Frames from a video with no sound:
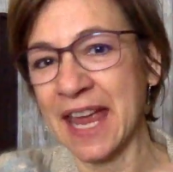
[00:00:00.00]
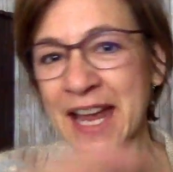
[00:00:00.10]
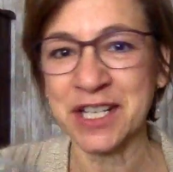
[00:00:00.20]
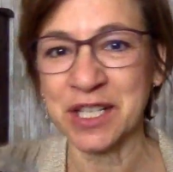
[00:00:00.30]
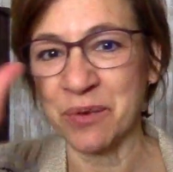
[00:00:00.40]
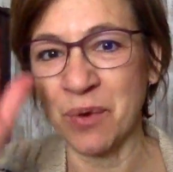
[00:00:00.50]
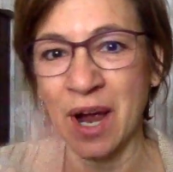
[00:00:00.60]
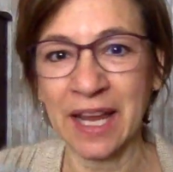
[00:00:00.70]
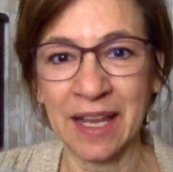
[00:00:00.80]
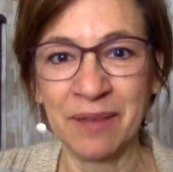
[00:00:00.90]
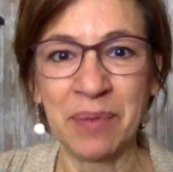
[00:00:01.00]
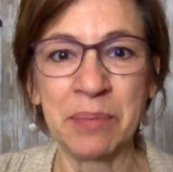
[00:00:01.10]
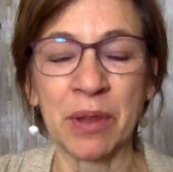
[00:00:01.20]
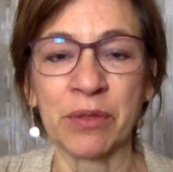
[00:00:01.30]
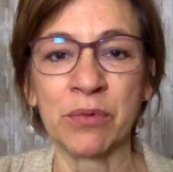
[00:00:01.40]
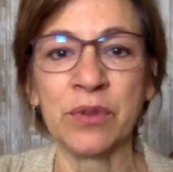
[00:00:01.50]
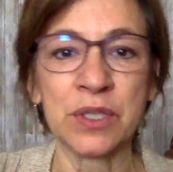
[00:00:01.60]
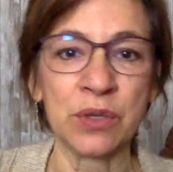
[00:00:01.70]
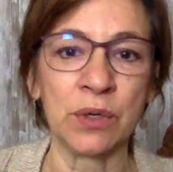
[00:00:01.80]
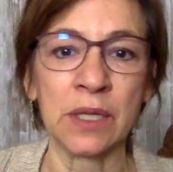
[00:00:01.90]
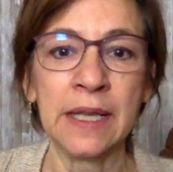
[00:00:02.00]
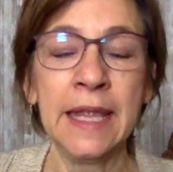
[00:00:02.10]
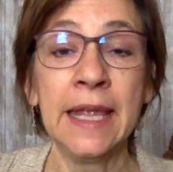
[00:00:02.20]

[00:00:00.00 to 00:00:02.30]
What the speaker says: actually walking people through the tool,